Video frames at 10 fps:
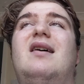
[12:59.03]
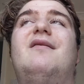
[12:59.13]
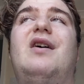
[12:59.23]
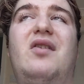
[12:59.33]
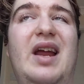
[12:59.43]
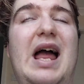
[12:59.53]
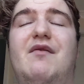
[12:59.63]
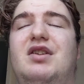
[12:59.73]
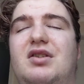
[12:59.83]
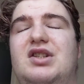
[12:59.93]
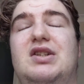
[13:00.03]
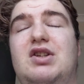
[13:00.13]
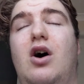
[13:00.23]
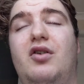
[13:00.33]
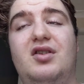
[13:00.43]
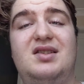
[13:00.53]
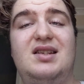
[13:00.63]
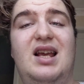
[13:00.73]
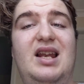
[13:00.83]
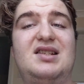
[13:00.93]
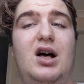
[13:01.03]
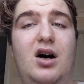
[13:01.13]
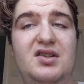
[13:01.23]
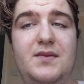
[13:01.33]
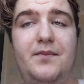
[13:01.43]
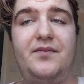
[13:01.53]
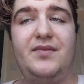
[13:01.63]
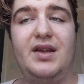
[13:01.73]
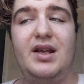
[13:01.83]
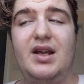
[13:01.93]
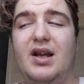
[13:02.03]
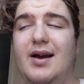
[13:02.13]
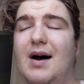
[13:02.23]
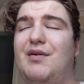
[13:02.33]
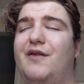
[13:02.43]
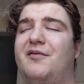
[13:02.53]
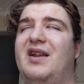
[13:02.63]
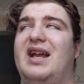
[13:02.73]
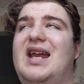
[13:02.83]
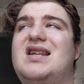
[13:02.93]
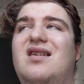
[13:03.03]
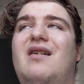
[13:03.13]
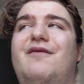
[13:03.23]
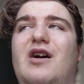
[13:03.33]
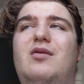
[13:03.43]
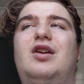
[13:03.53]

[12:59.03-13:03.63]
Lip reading: very evident darkness in his heart. Apart from that, he's a very